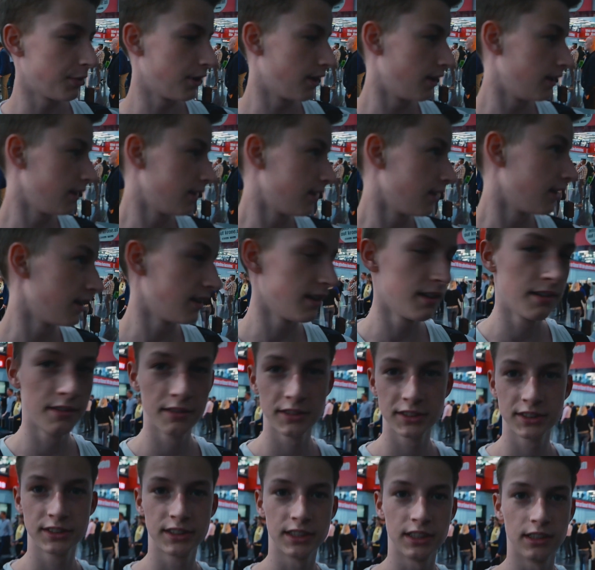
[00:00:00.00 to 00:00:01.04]
but
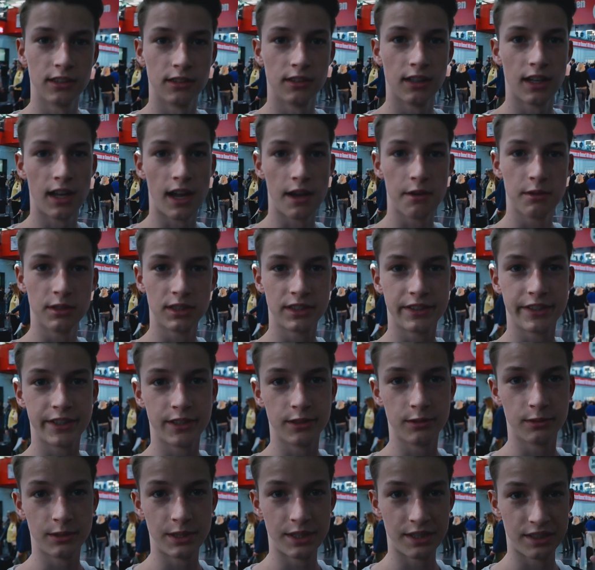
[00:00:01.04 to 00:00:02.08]
still I will see
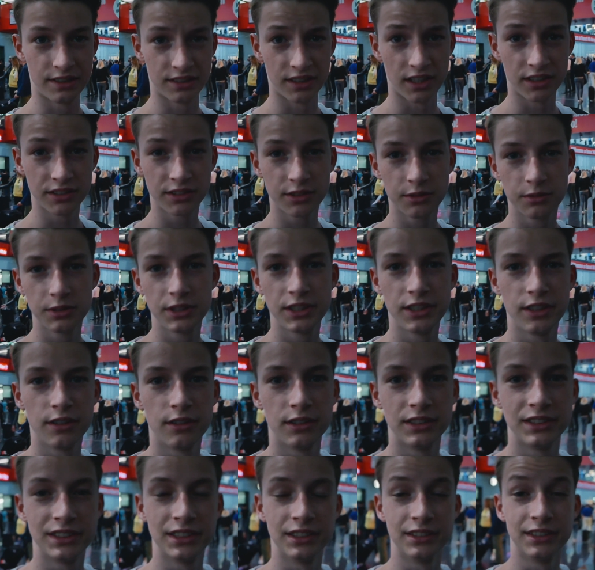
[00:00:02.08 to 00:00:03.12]
you in another
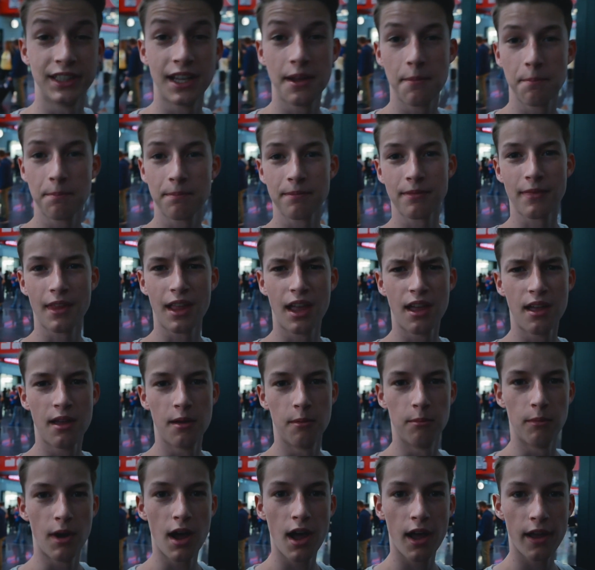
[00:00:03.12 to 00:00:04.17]
video. Until then,
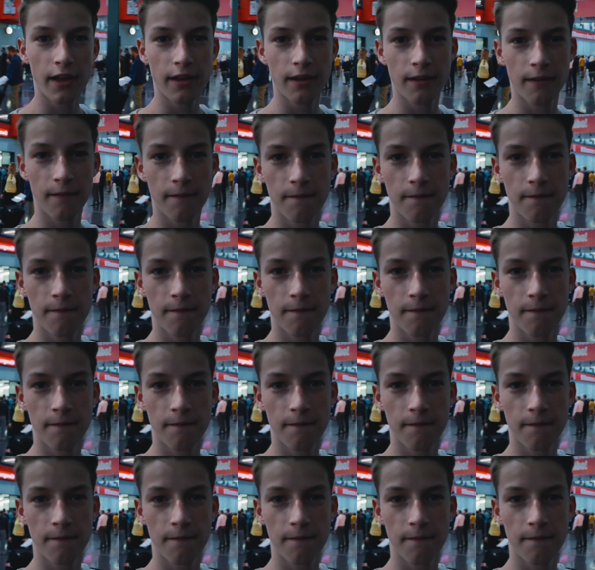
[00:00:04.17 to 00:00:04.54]
bye.